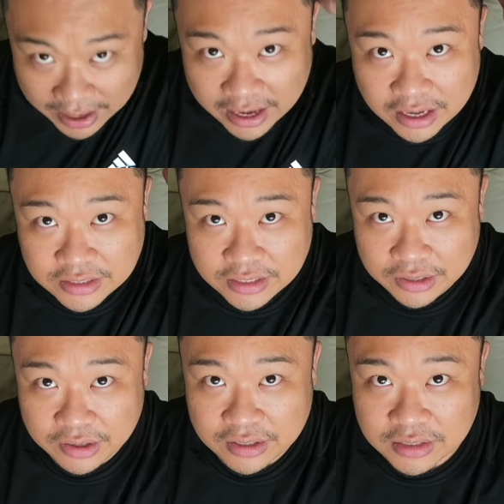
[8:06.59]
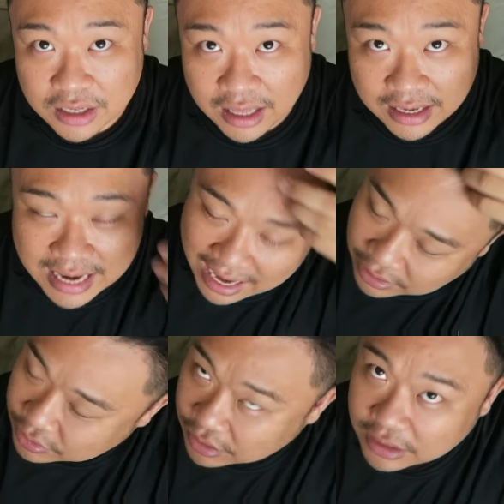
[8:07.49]
my hair still looks like
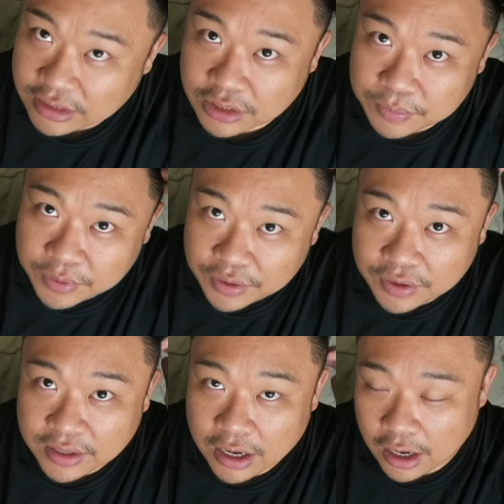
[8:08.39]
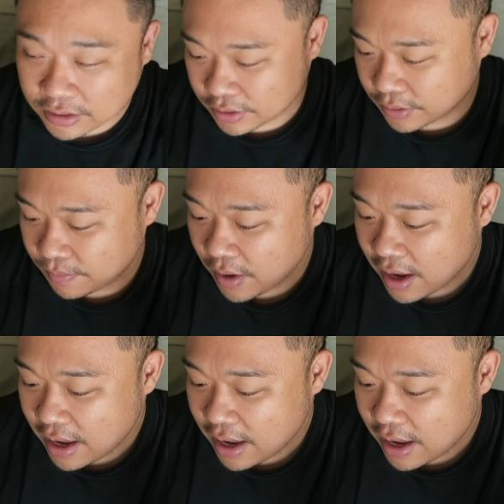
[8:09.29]
natural and smooth and awesome.